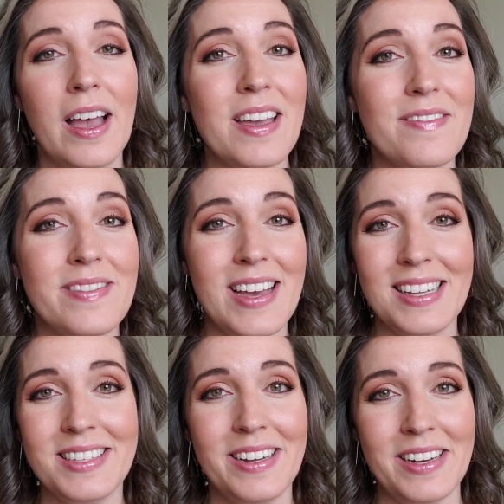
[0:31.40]
If
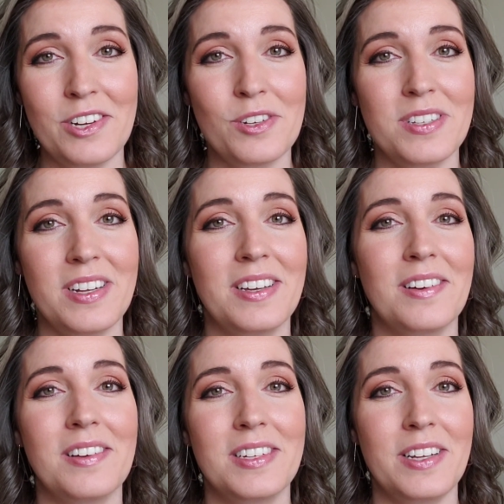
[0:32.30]
that's not interesting at
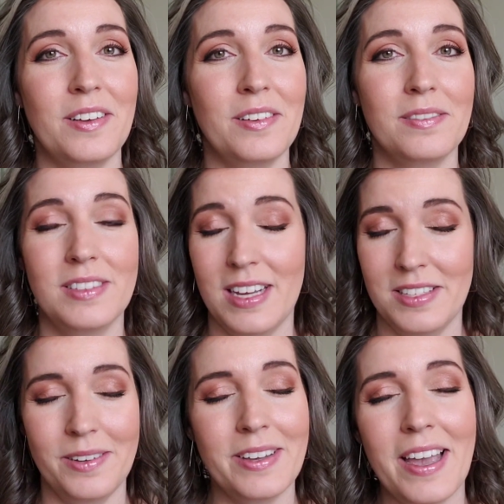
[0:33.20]
all to you, that's
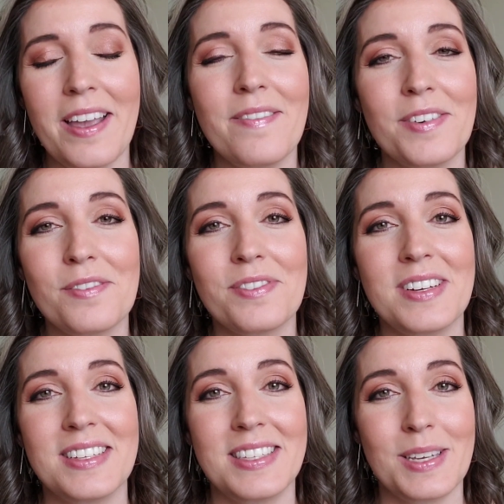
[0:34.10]
okay. Feel free
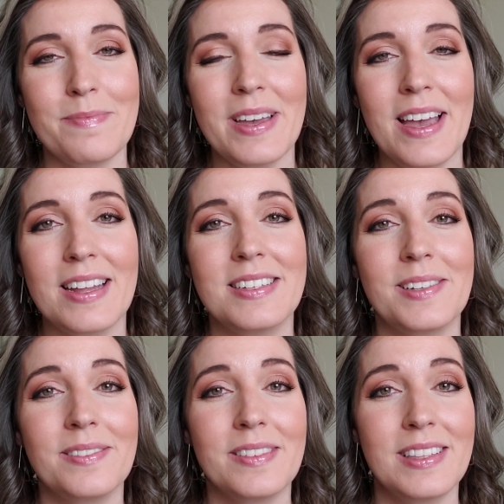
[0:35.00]
to skip ahead
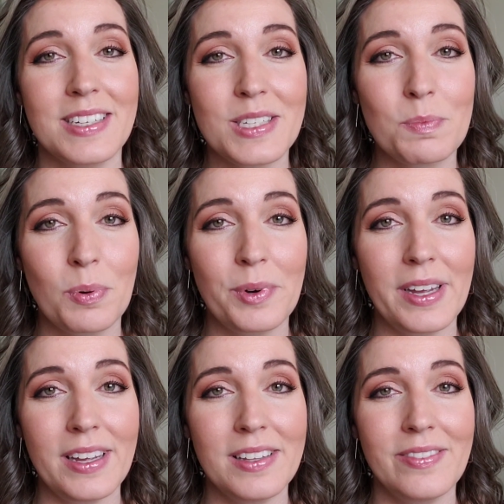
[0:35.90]
to this
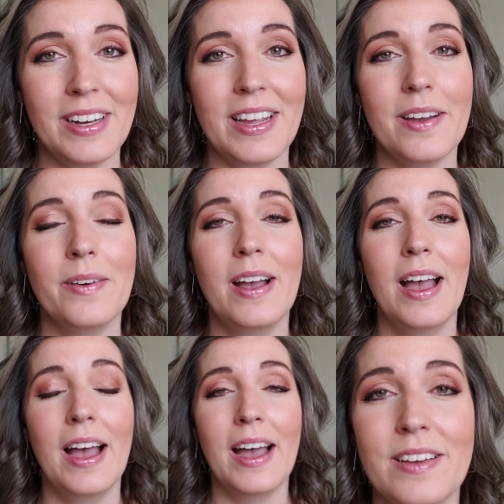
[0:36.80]
point in the video.
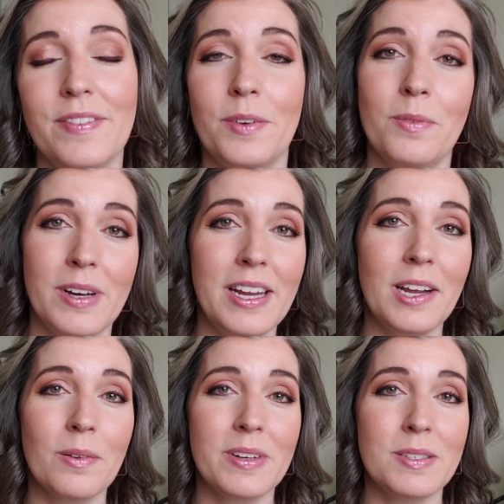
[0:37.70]
If you want to
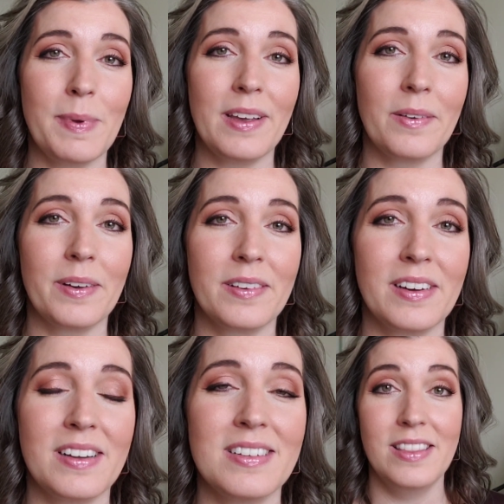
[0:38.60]
hear what's been going
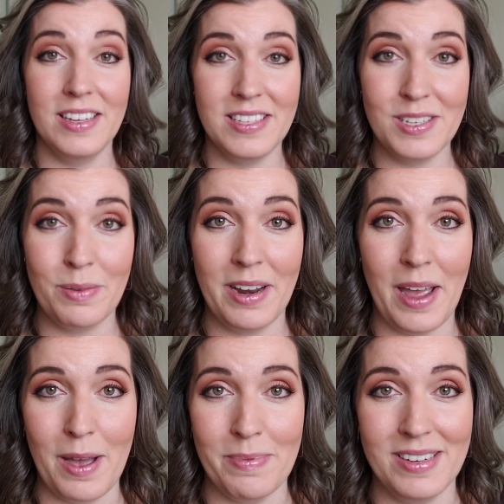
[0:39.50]
on, this is what
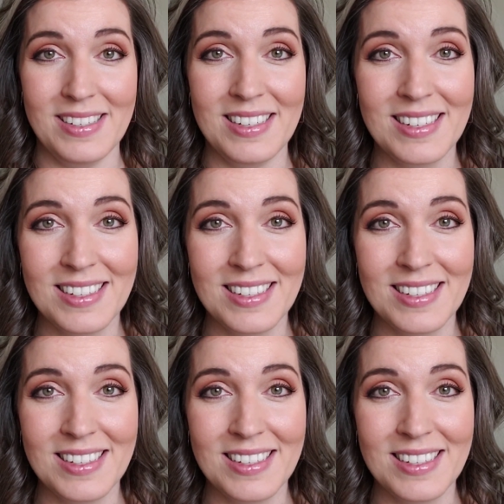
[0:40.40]
happened.